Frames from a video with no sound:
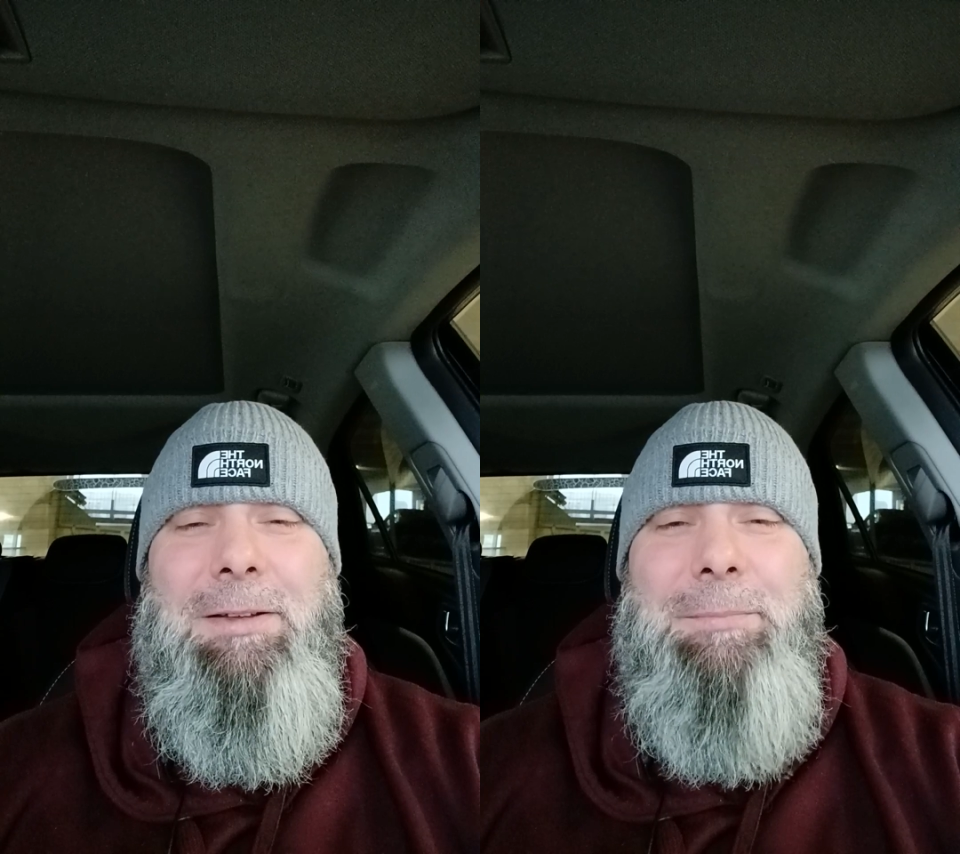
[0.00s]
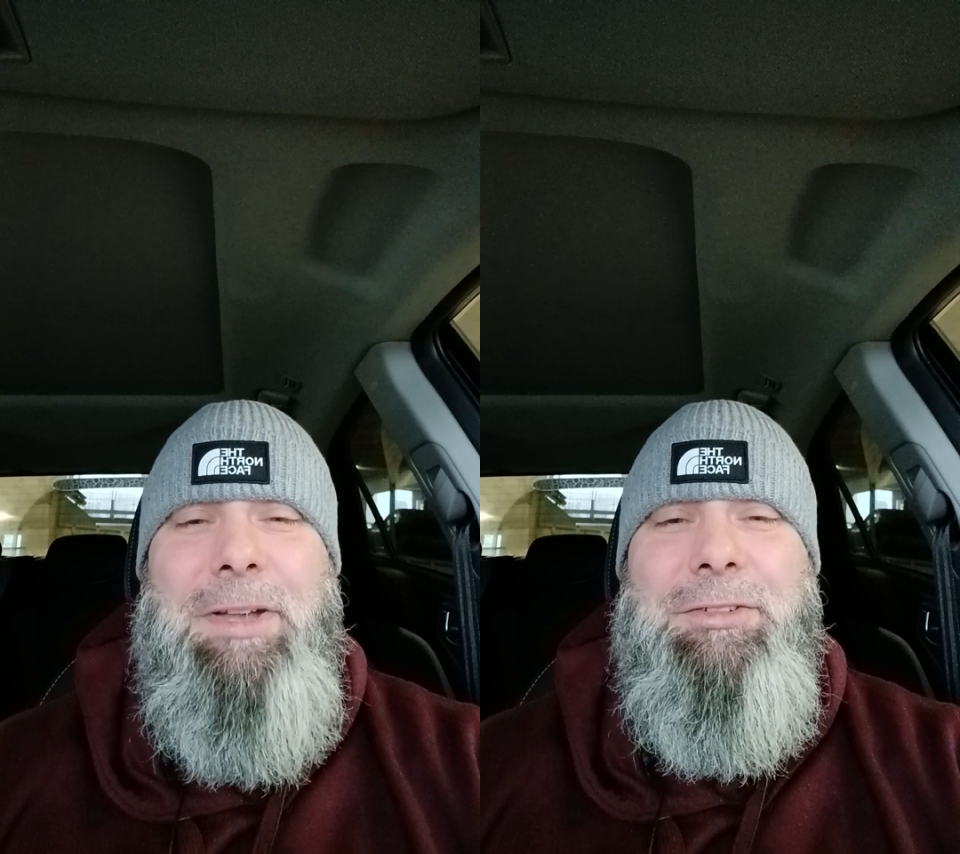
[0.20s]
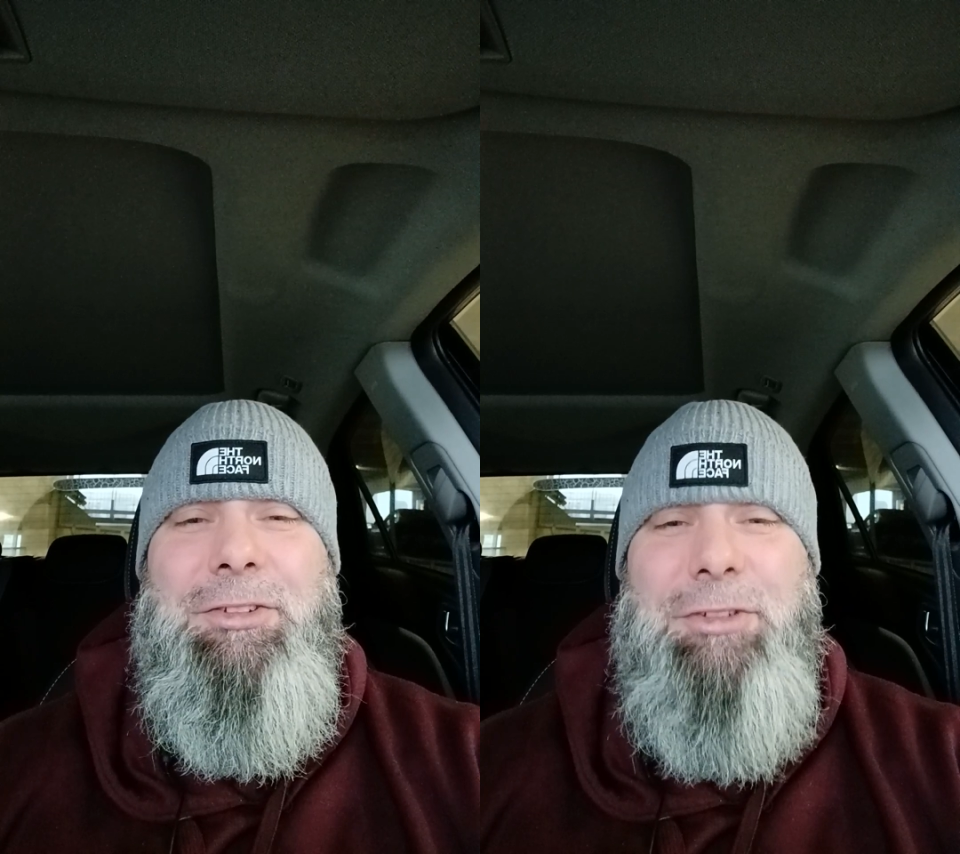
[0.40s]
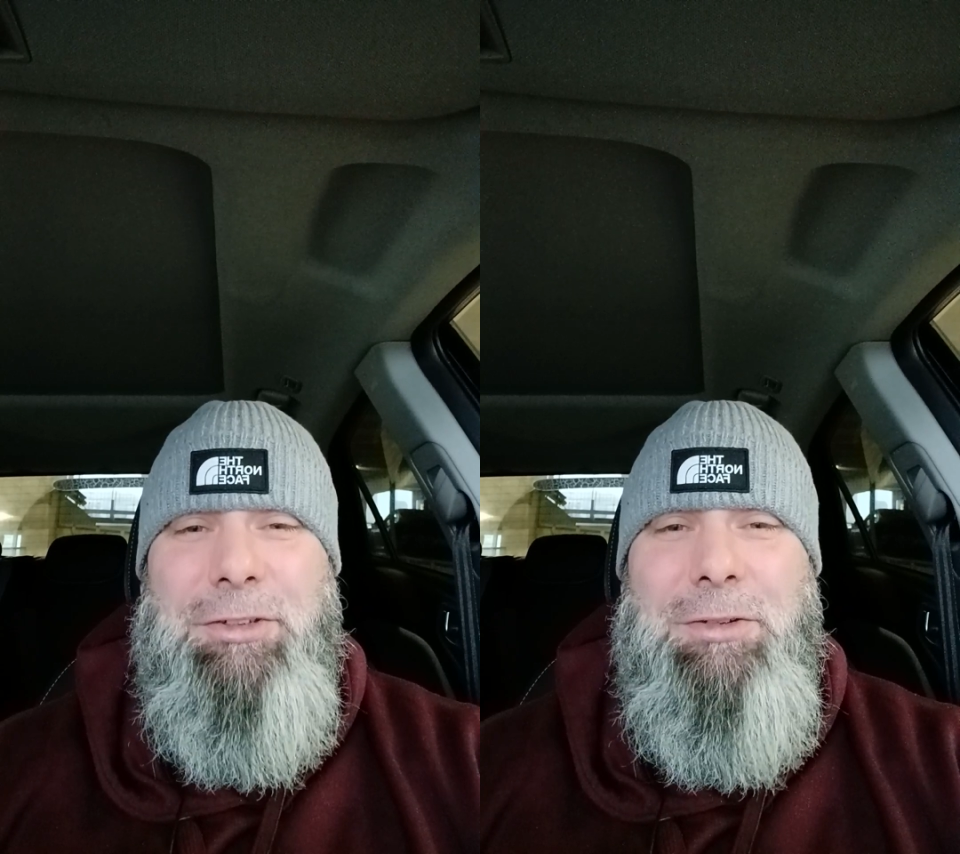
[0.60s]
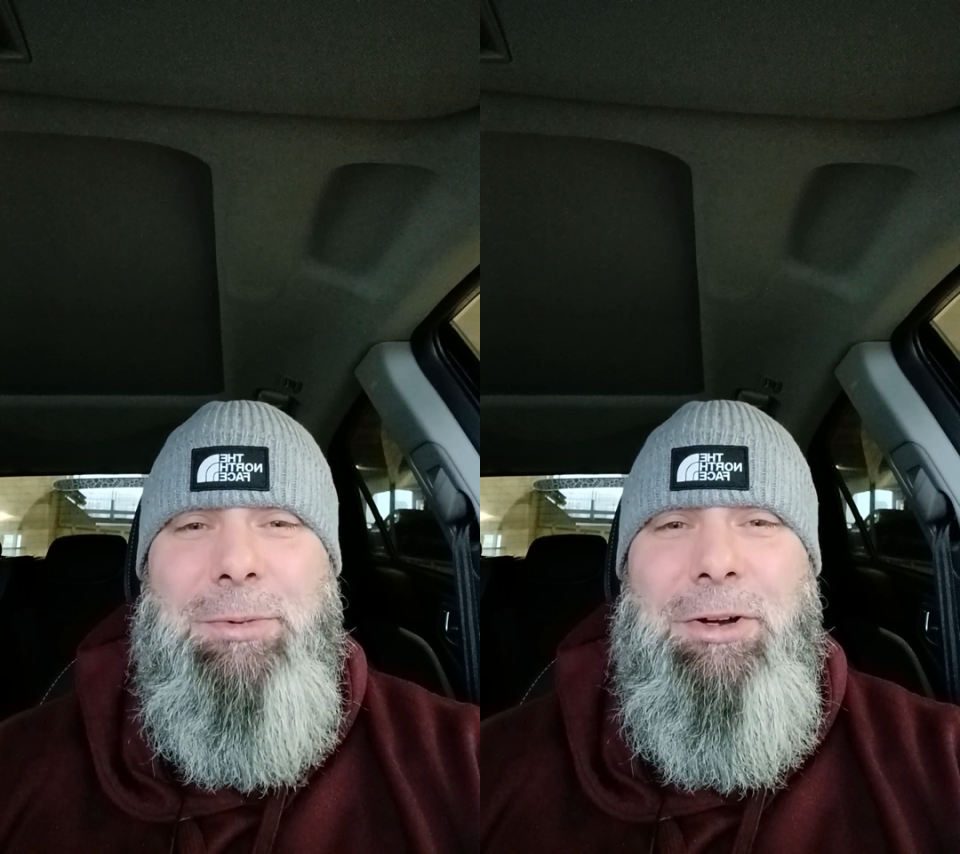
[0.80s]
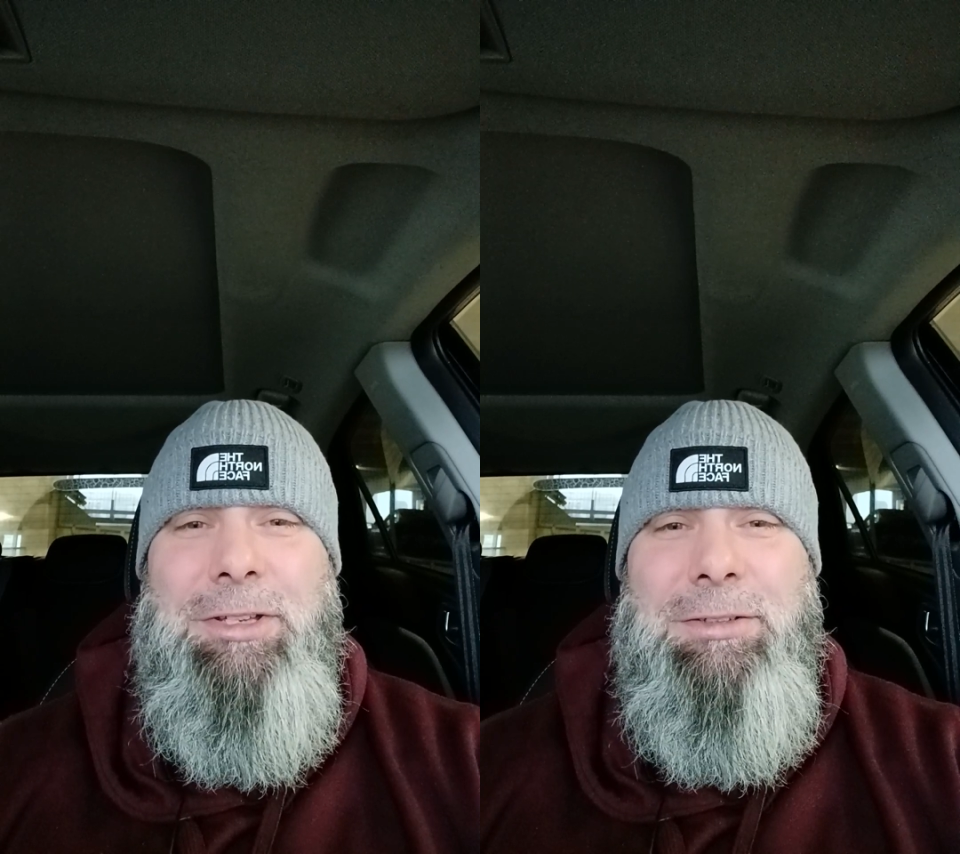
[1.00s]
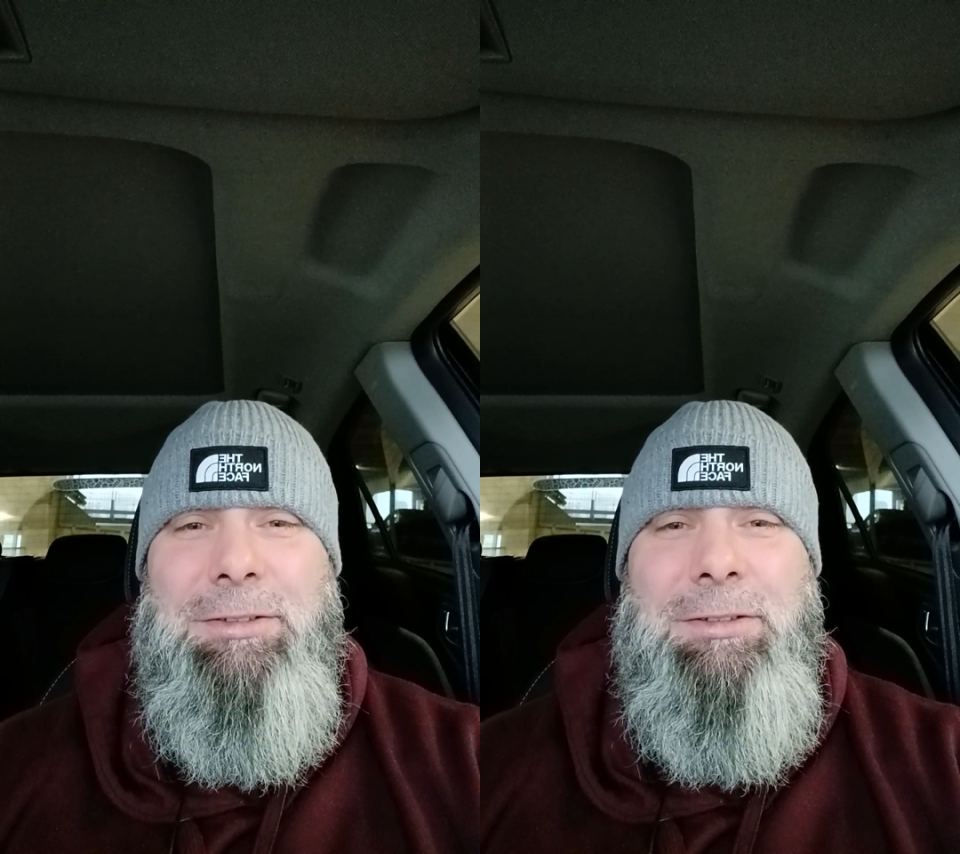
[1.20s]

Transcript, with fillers: message to you, boy.